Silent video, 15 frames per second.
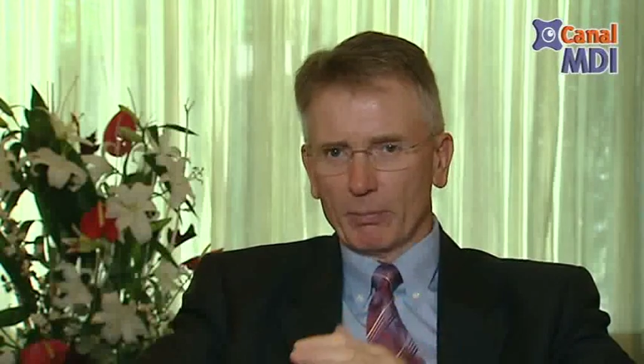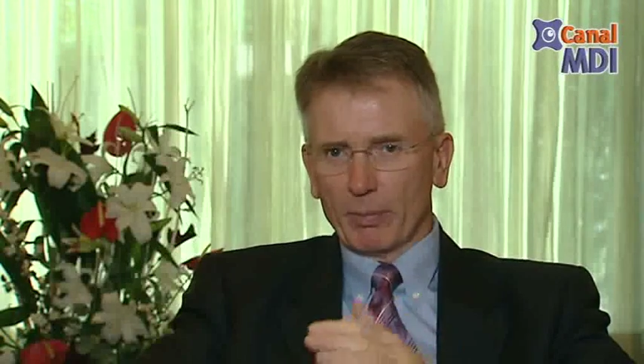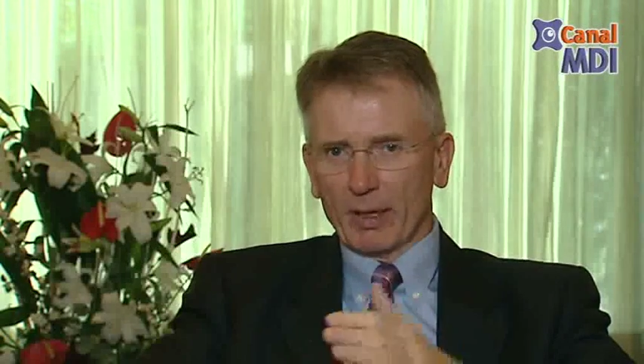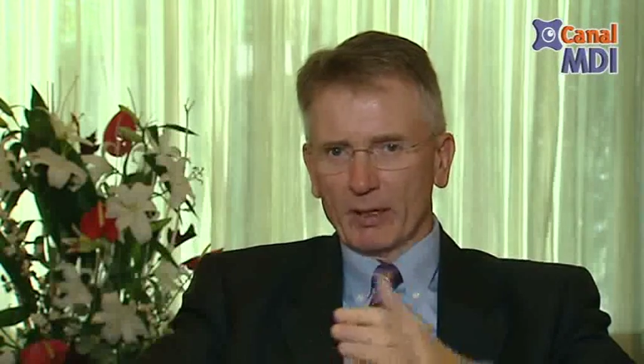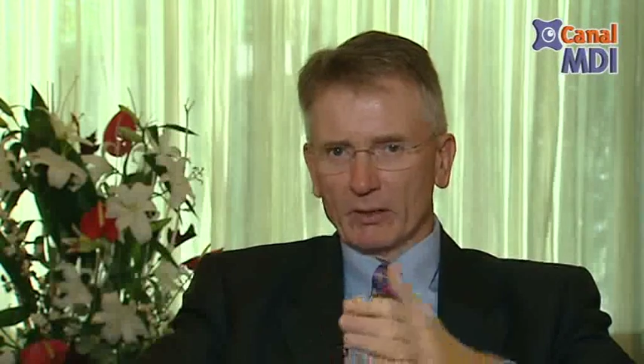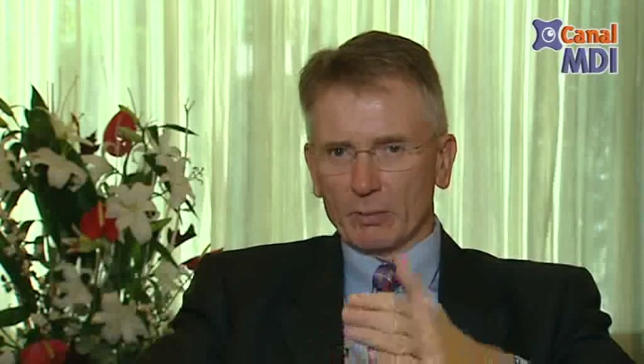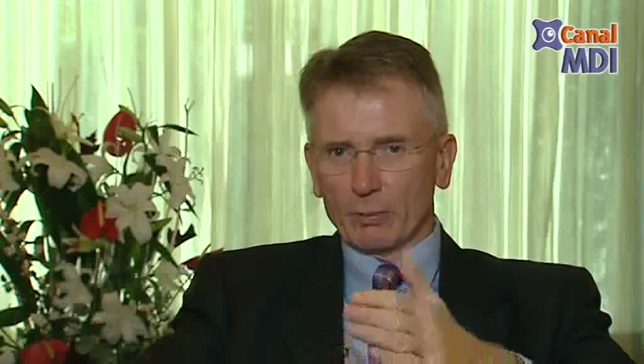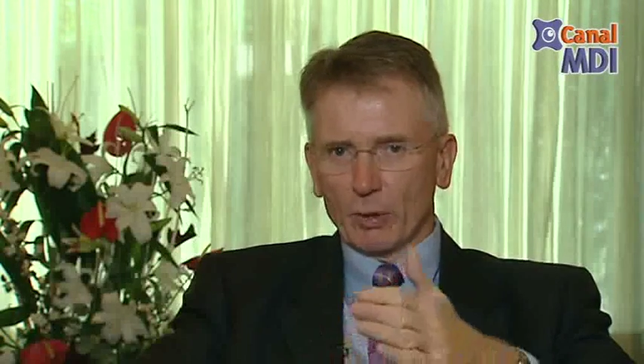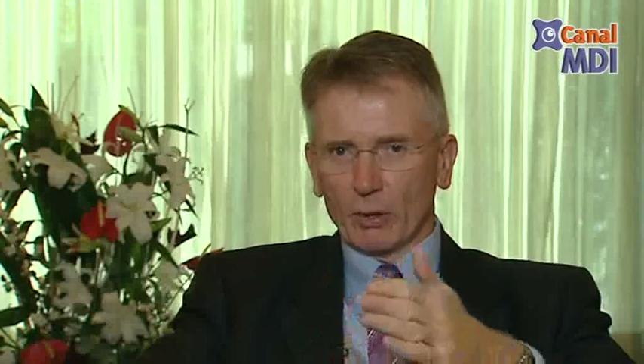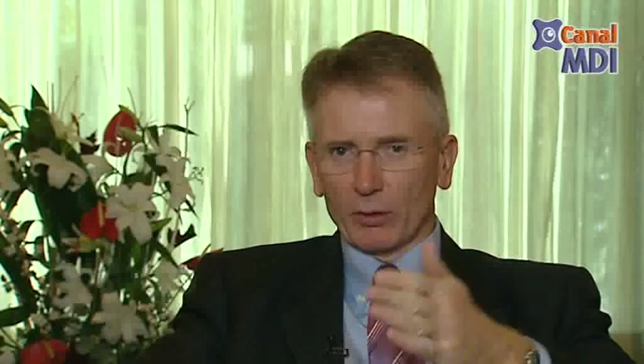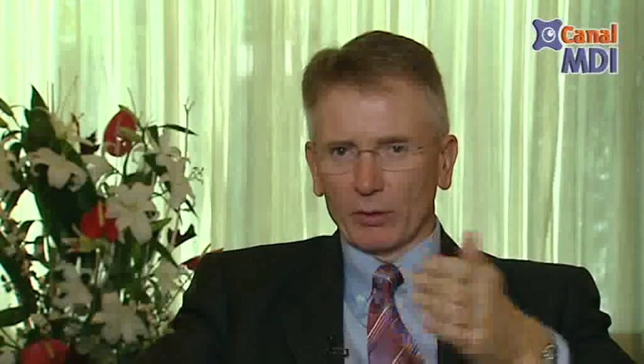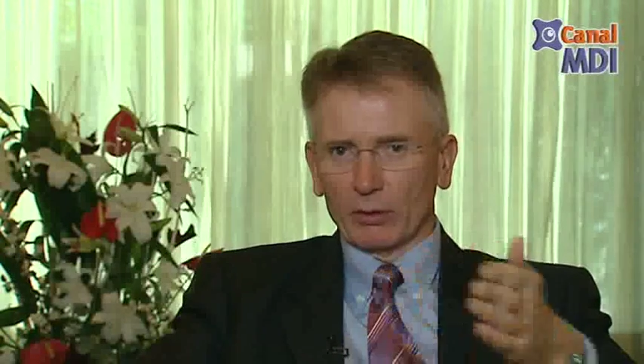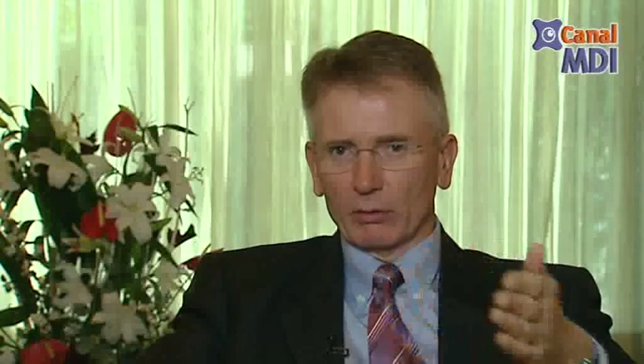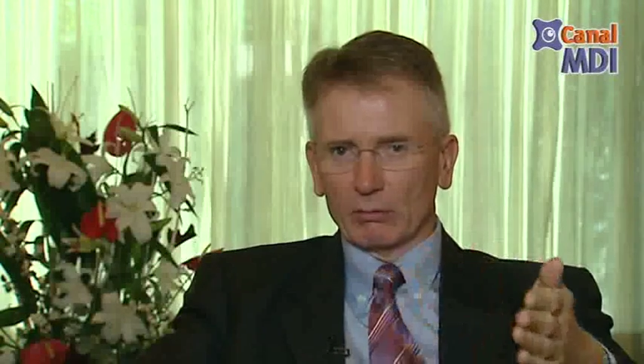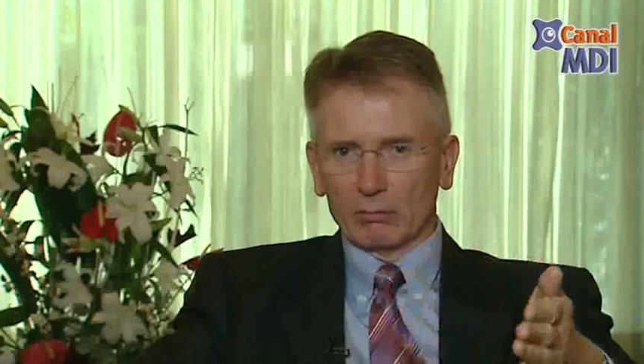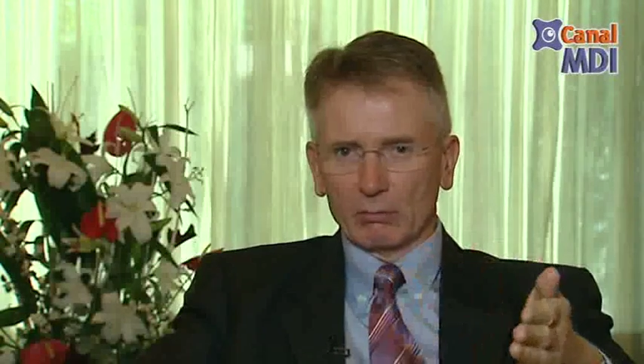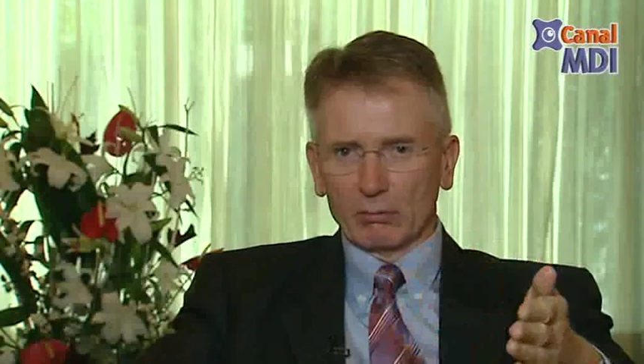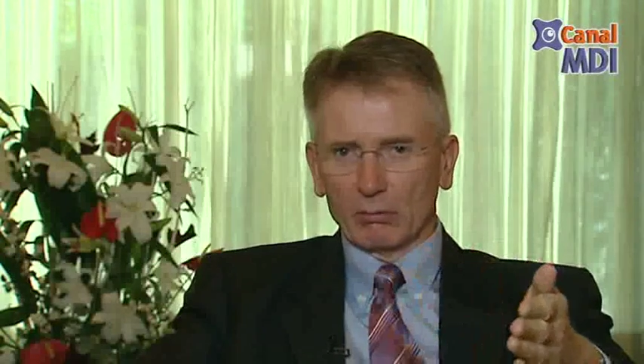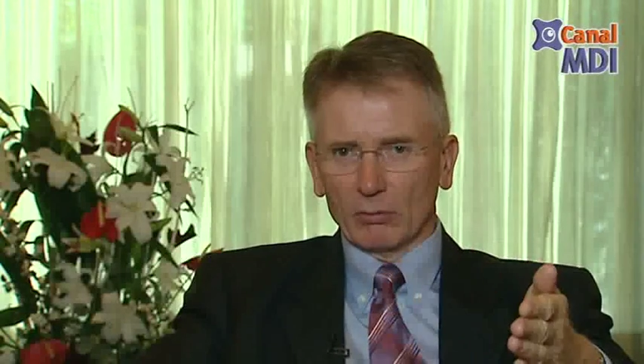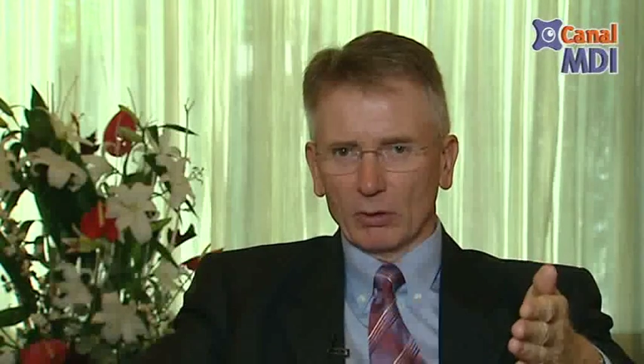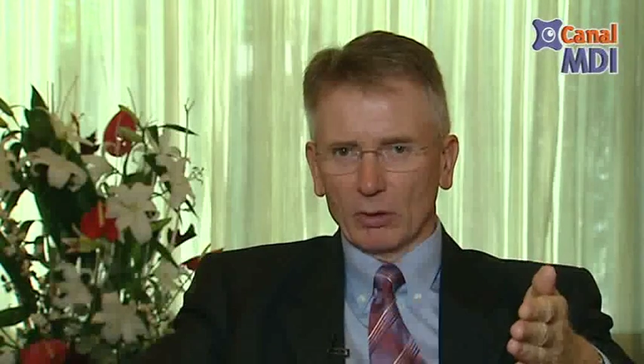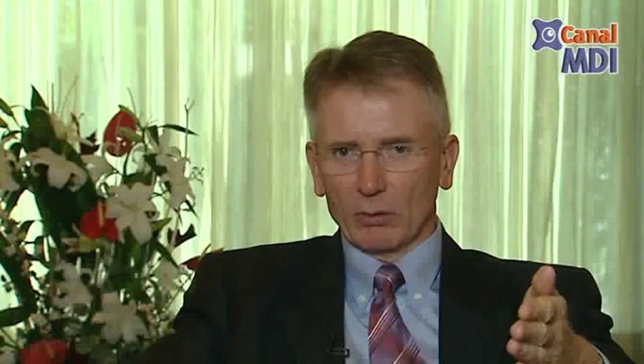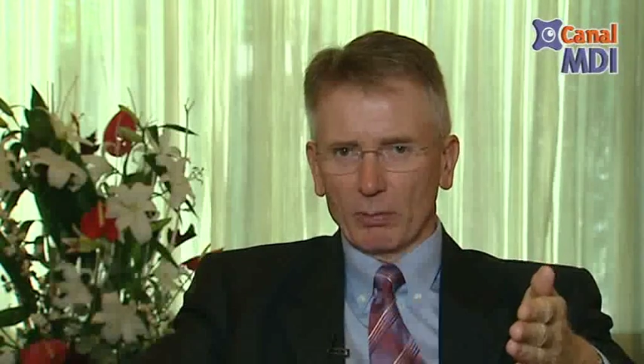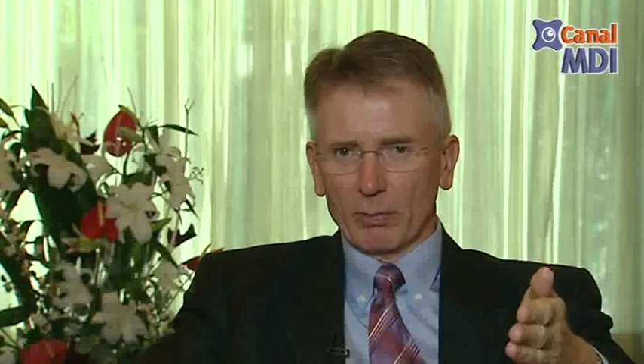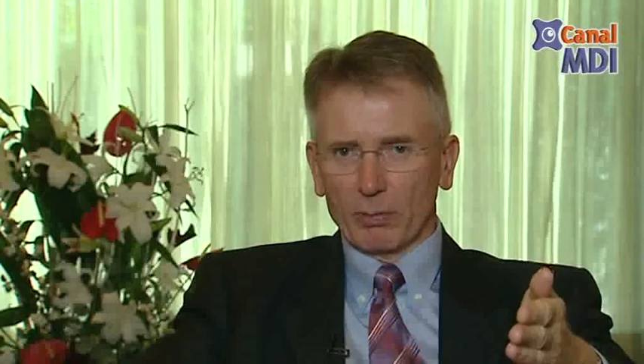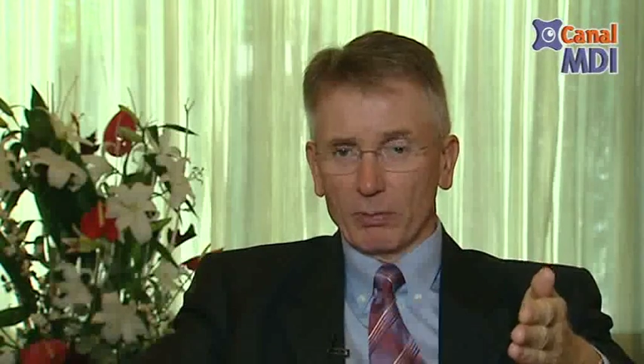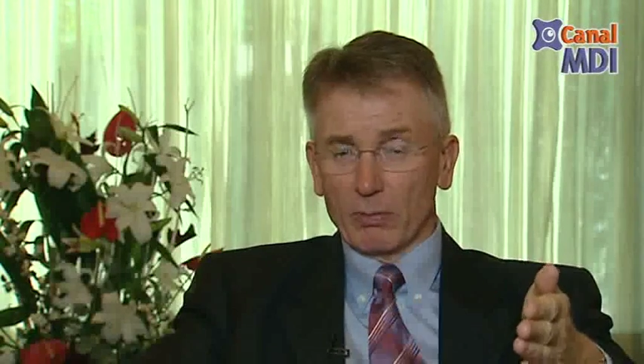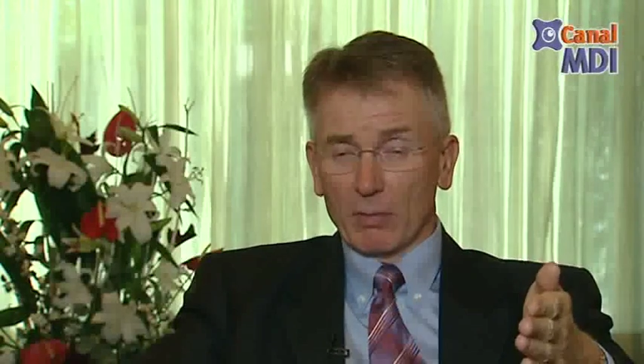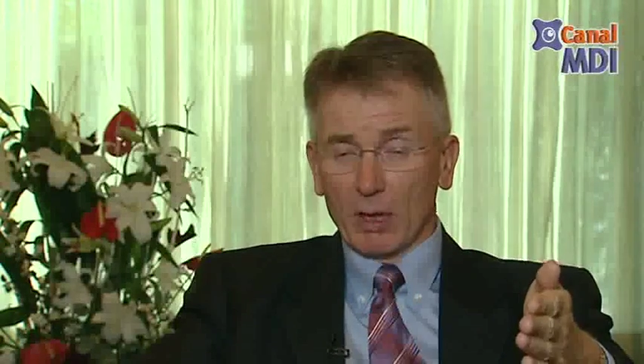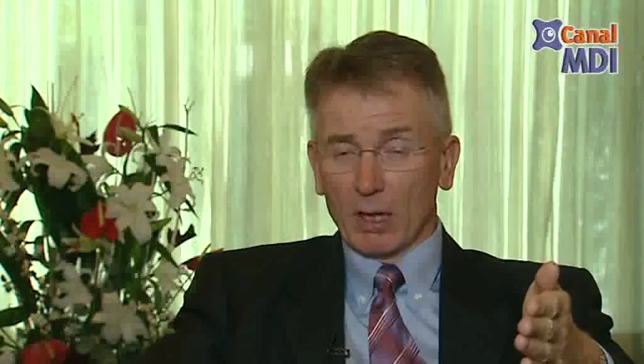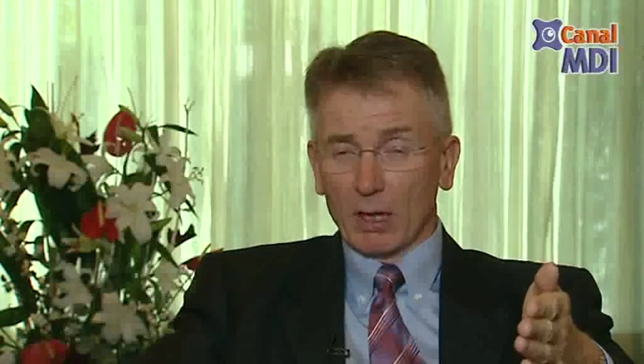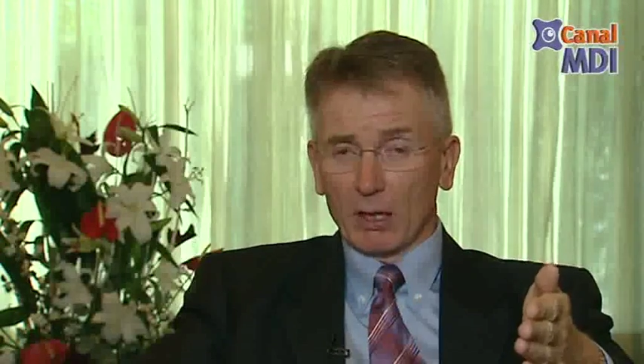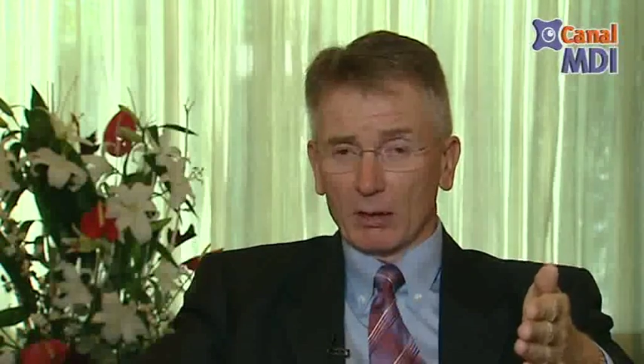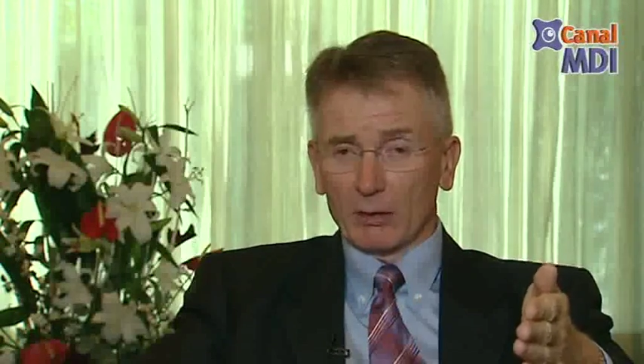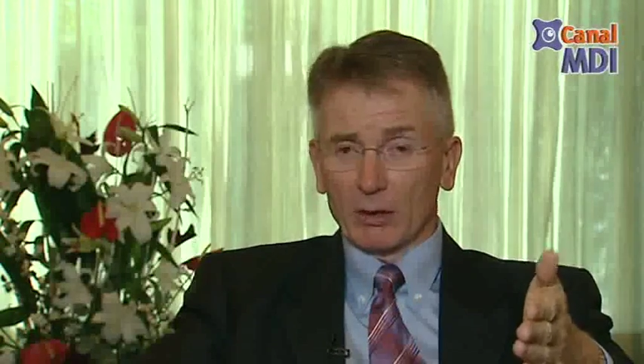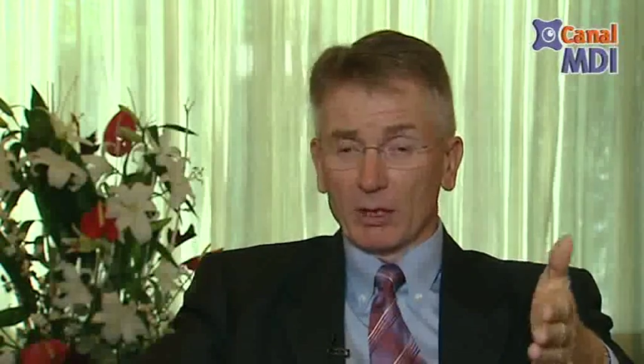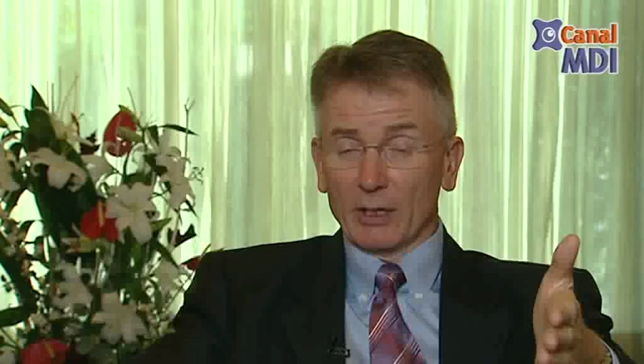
based upon the